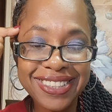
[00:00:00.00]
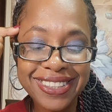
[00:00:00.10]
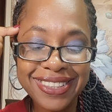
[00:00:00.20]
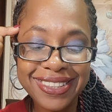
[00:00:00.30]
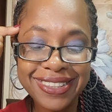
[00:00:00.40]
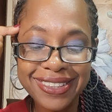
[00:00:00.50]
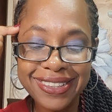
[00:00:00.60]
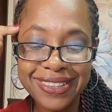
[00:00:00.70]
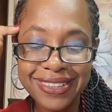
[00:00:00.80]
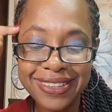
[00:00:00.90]

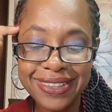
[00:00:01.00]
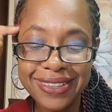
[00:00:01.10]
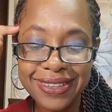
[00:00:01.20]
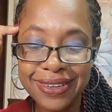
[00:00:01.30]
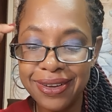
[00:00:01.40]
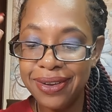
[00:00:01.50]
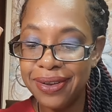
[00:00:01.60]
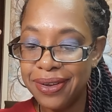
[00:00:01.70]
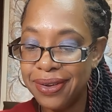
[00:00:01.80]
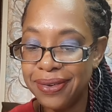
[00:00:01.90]
Nobody speaks.